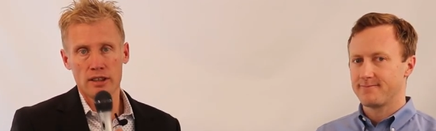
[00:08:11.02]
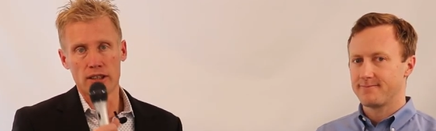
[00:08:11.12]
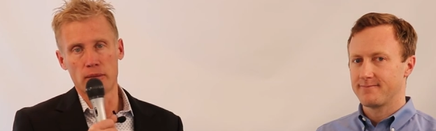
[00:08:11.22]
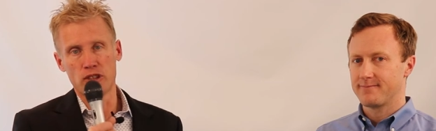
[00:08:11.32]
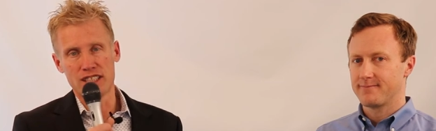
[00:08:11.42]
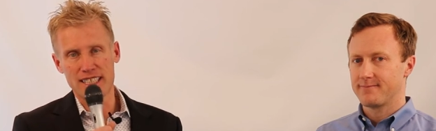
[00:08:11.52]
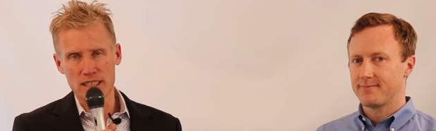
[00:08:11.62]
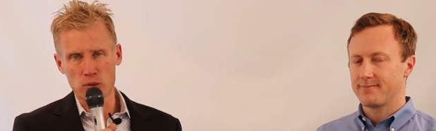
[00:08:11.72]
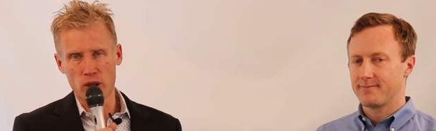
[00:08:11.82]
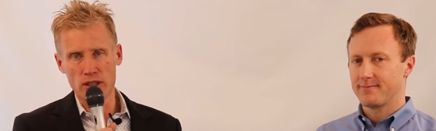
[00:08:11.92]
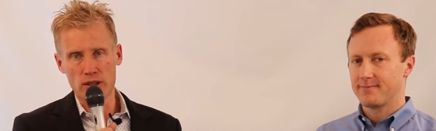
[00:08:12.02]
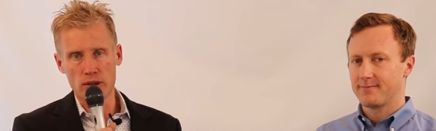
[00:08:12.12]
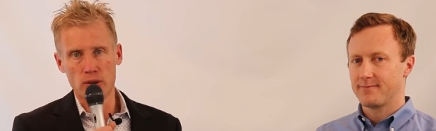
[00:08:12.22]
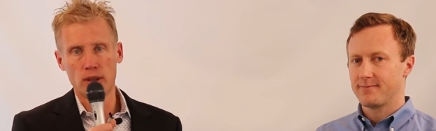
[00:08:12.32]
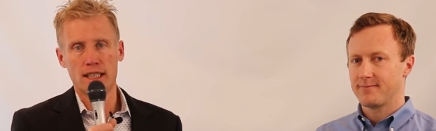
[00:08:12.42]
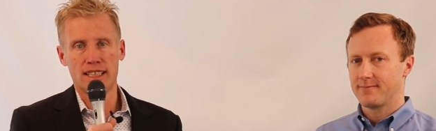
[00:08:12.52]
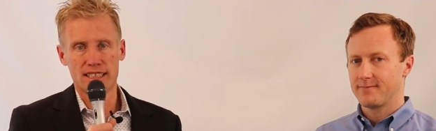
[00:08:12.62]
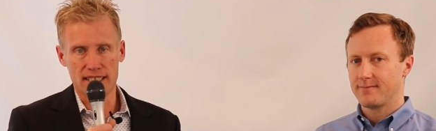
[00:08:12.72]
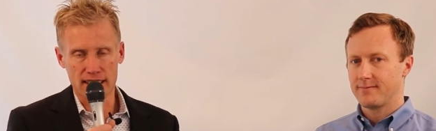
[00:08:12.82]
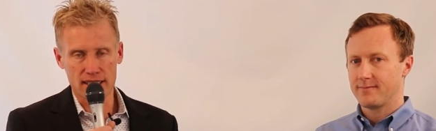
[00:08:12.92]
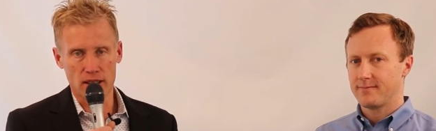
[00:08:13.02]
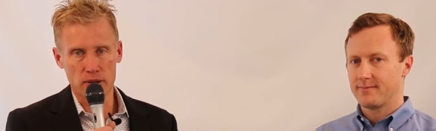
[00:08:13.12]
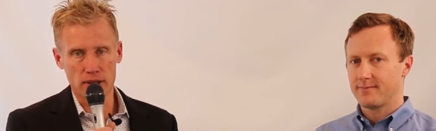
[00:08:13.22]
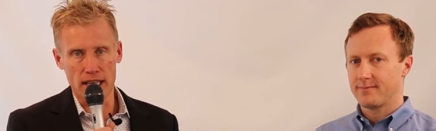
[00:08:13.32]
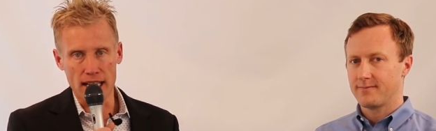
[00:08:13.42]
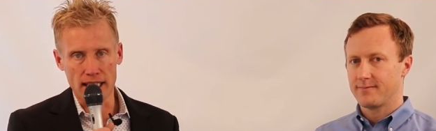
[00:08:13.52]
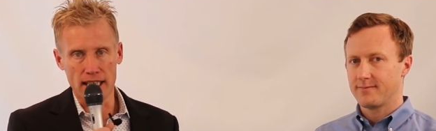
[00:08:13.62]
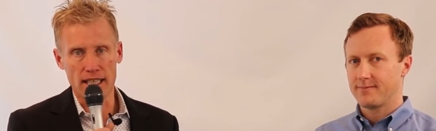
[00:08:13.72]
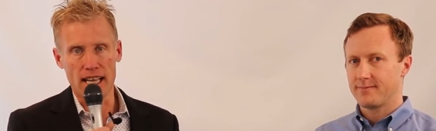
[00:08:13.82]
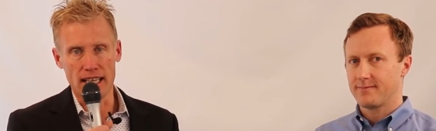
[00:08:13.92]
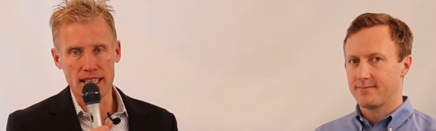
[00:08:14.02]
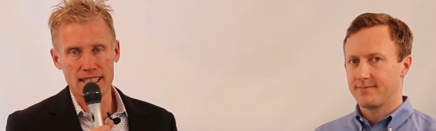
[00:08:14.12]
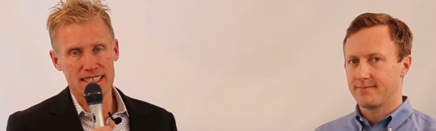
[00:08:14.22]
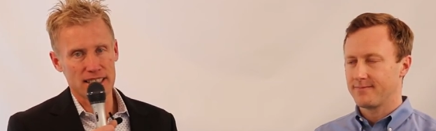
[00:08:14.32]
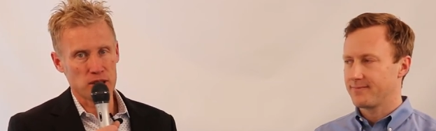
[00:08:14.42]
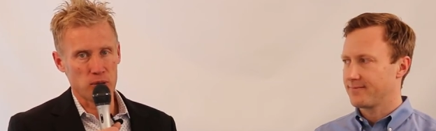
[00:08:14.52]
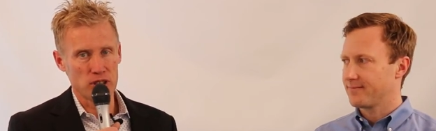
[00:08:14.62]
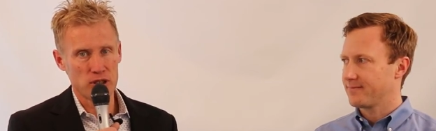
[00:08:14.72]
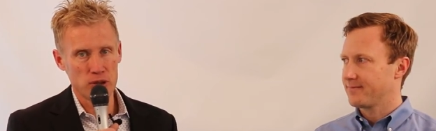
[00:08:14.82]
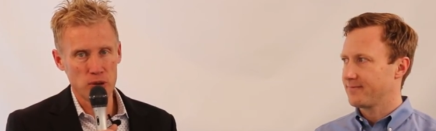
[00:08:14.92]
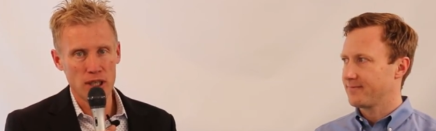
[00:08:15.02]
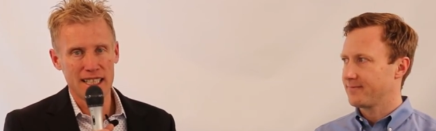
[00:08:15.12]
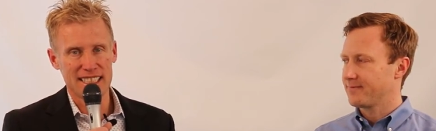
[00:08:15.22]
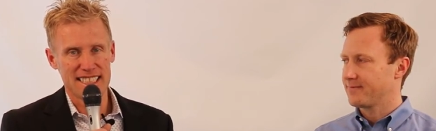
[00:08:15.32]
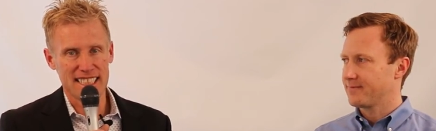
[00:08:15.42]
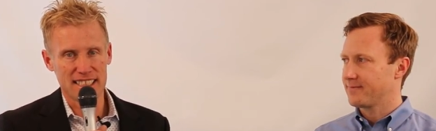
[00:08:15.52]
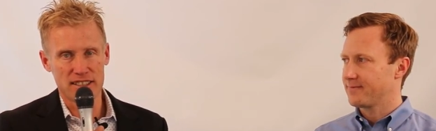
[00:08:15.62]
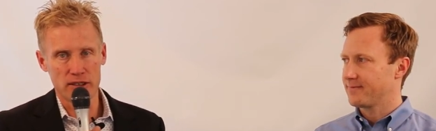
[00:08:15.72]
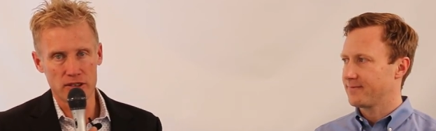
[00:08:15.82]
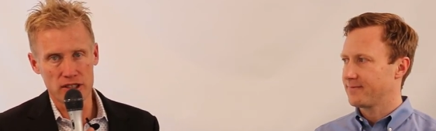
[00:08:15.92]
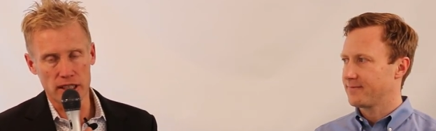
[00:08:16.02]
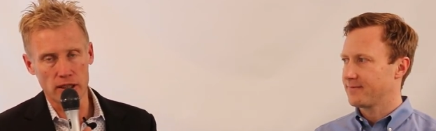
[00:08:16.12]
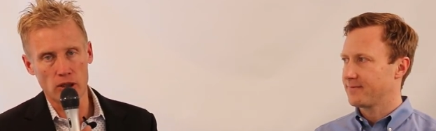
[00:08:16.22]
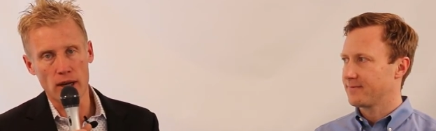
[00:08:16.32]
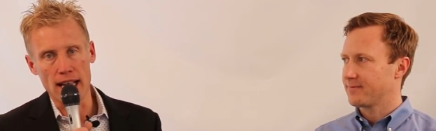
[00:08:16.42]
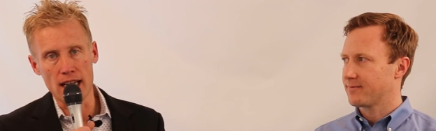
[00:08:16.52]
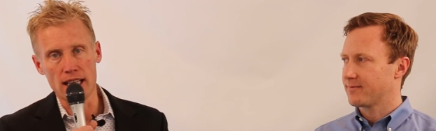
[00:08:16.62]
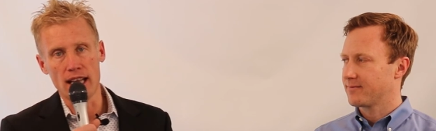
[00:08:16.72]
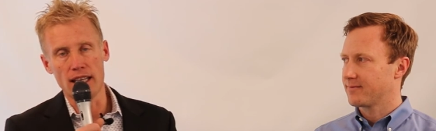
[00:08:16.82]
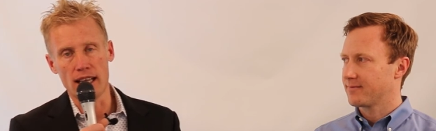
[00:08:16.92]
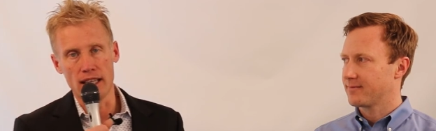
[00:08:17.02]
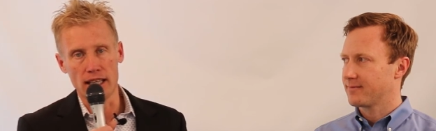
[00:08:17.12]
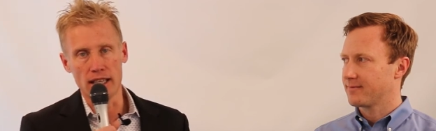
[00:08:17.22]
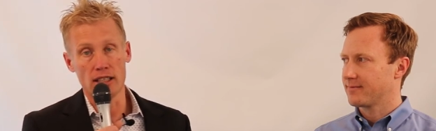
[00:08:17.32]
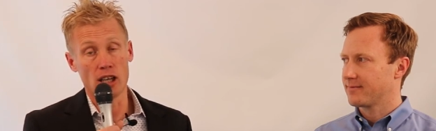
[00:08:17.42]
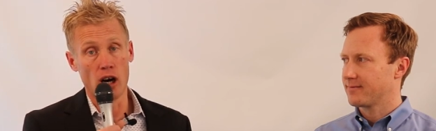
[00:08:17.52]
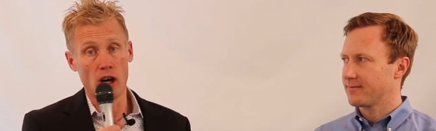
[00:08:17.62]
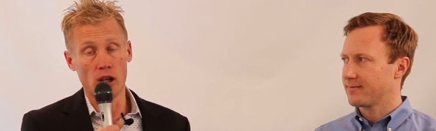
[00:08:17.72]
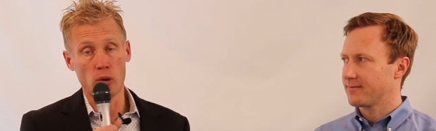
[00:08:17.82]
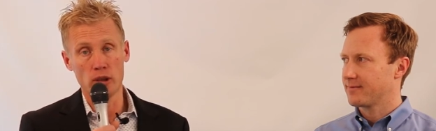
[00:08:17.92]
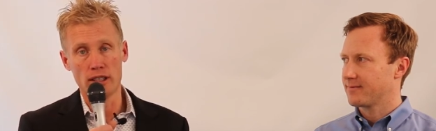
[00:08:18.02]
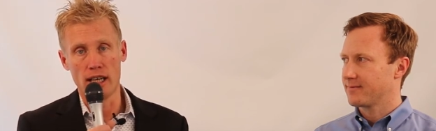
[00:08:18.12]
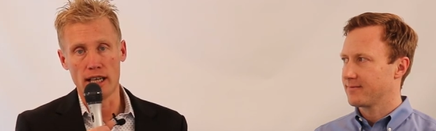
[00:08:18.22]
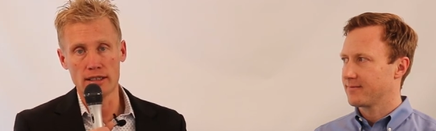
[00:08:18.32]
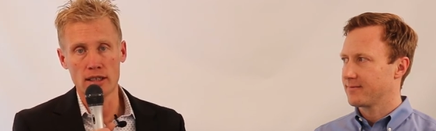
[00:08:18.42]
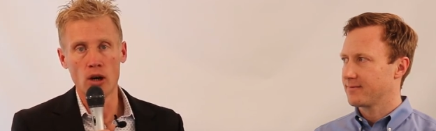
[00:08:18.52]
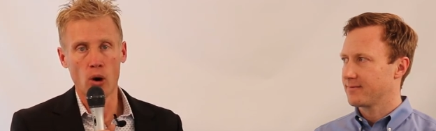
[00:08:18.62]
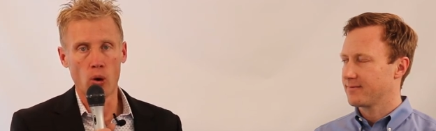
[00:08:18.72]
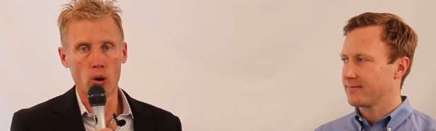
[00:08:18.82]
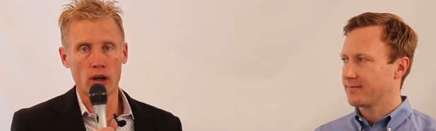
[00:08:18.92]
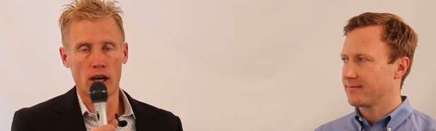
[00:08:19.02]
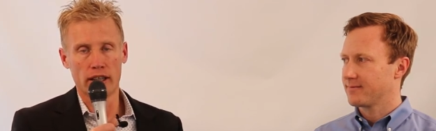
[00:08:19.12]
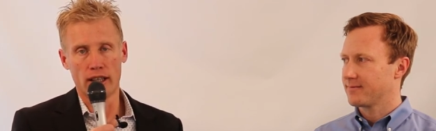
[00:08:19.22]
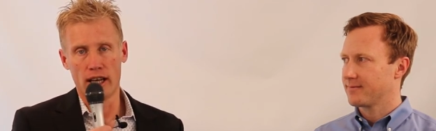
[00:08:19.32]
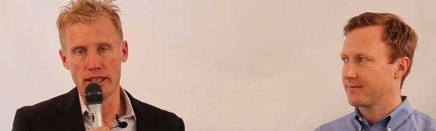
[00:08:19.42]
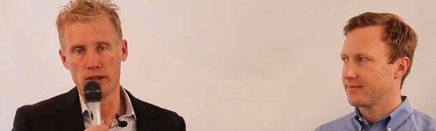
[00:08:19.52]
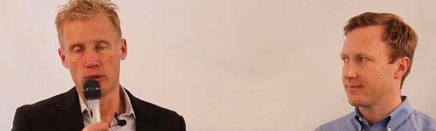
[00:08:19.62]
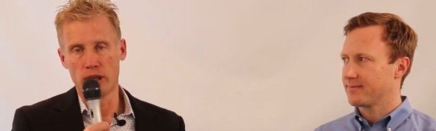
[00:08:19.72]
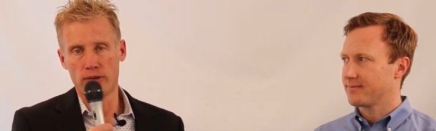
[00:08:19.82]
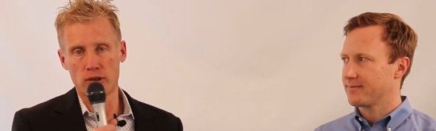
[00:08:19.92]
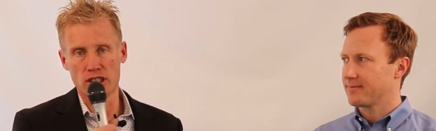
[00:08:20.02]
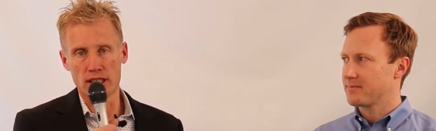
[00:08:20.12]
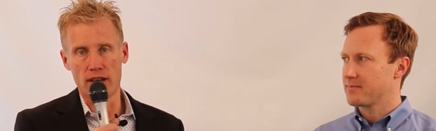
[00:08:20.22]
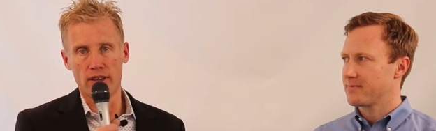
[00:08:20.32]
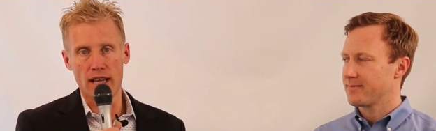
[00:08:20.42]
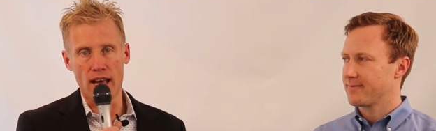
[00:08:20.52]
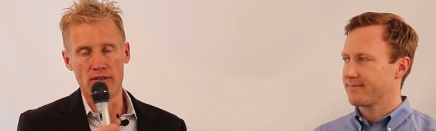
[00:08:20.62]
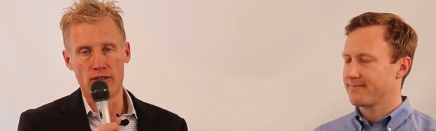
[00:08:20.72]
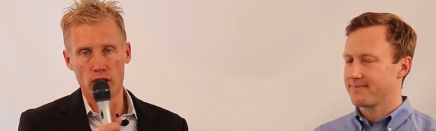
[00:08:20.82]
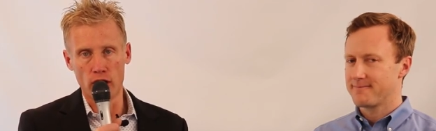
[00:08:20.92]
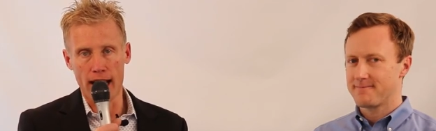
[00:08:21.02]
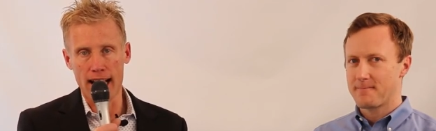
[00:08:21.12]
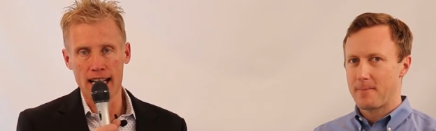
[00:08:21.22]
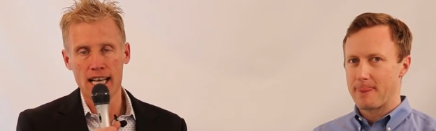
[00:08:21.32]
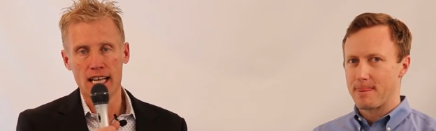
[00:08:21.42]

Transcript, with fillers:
Speaker 1: the number is 612 600 8888, 612 600 8888. Call or text or online 24 7 at verde